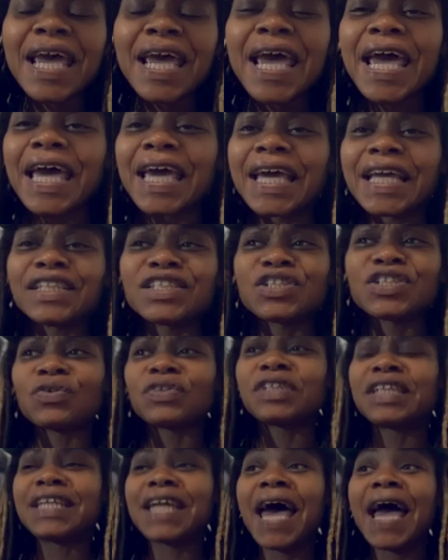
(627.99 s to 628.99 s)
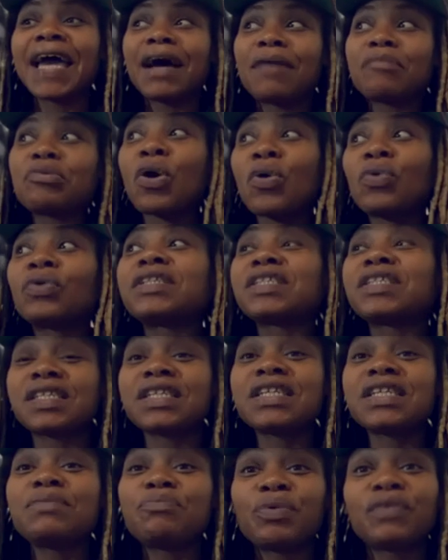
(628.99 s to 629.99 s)
and so tonight I'm going to
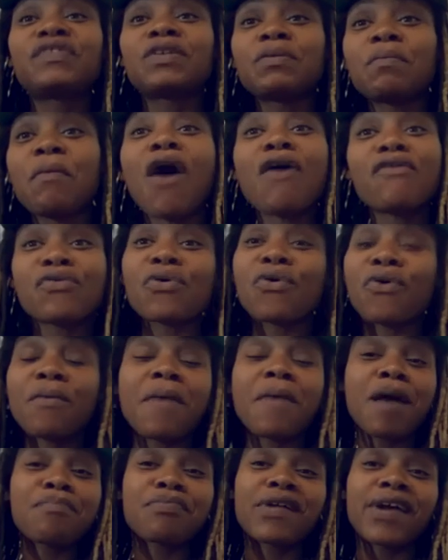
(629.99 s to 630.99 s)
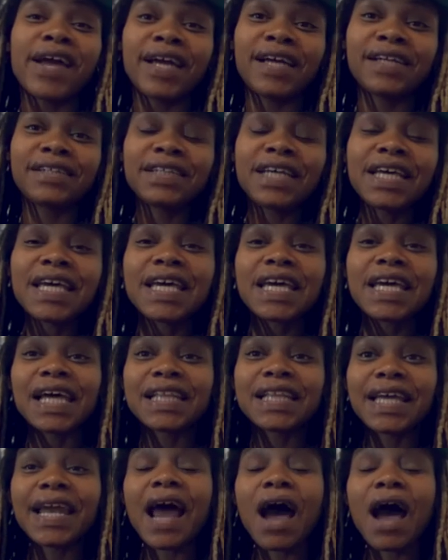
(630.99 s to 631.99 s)
sleep with tomorrow on my brain, and
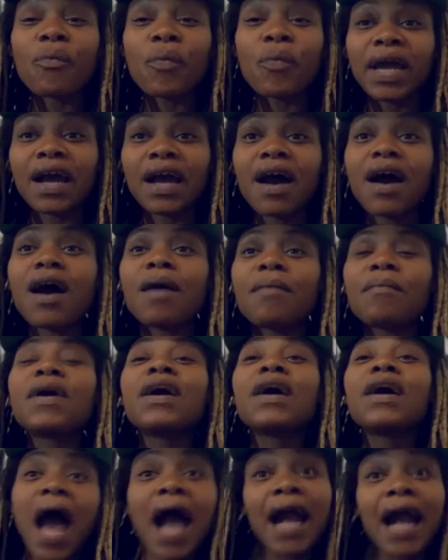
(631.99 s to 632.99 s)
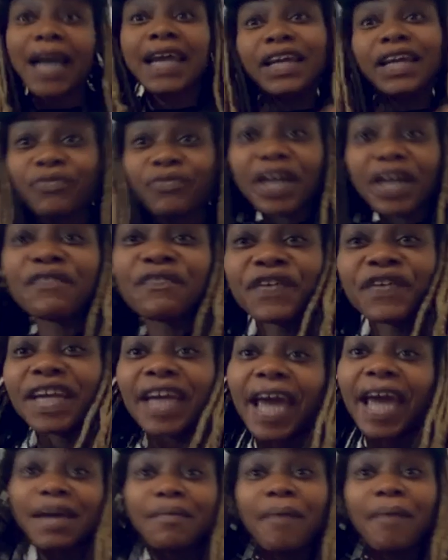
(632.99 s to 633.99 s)
then I wake up I gotta get ready for the
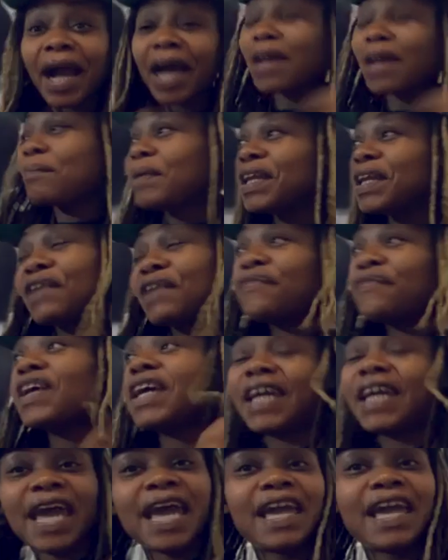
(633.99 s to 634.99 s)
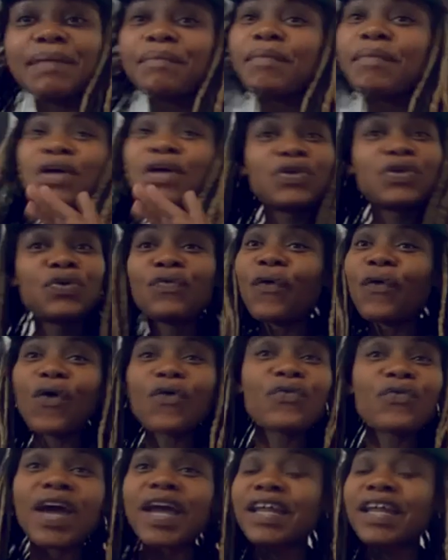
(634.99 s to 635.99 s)
game. I gotta be there for the game. You
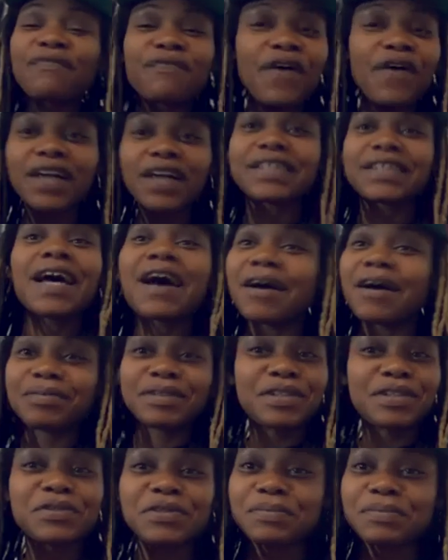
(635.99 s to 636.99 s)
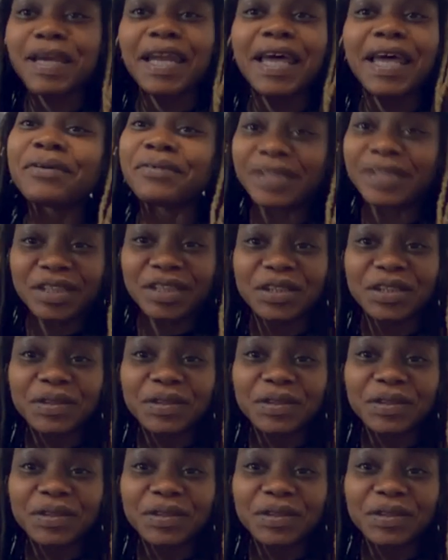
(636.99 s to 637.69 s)
already fucked up. Excuse my language.